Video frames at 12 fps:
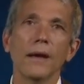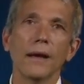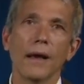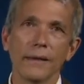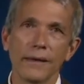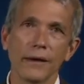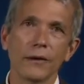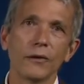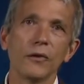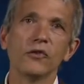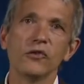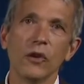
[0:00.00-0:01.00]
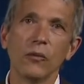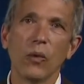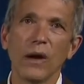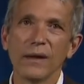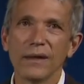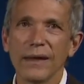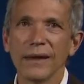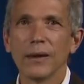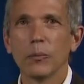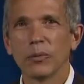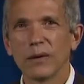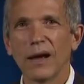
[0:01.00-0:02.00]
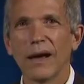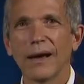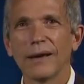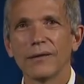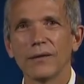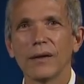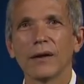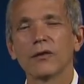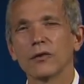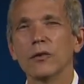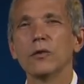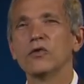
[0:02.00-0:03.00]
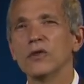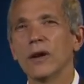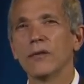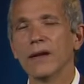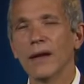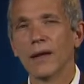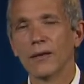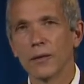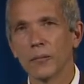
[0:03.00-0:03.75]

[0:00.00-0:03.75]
uh, the inclusion of one thing implies the exclusion of the other,